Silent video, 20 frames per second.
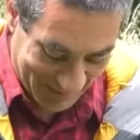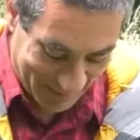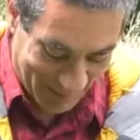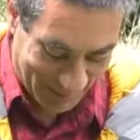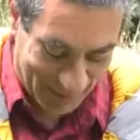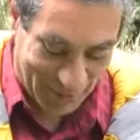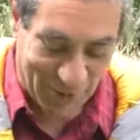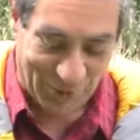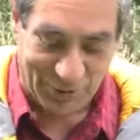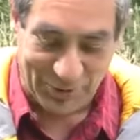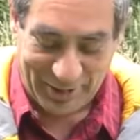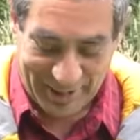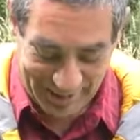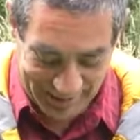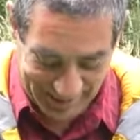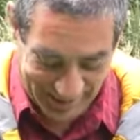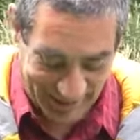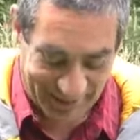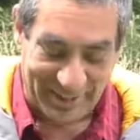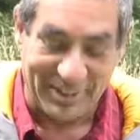We'll call
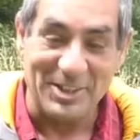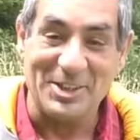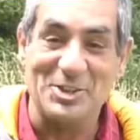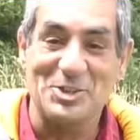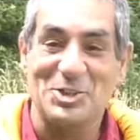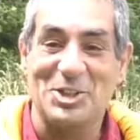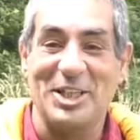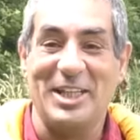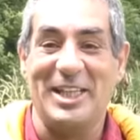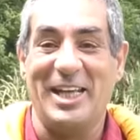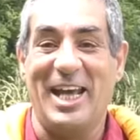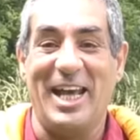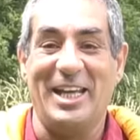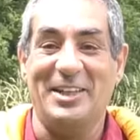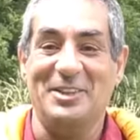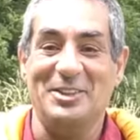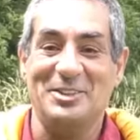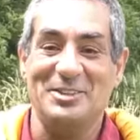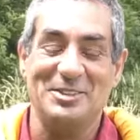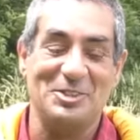this, I don't know,
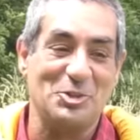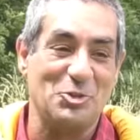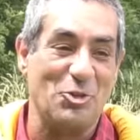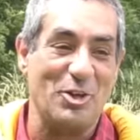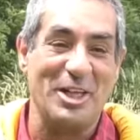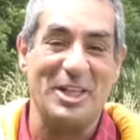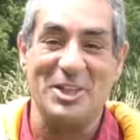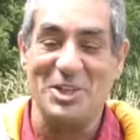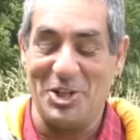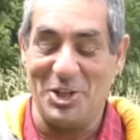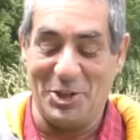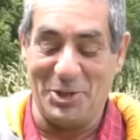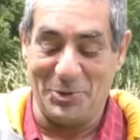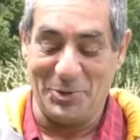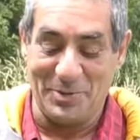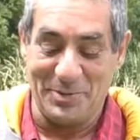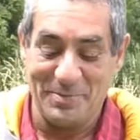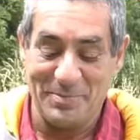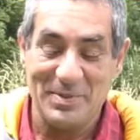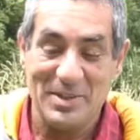TN, trig
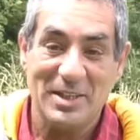new.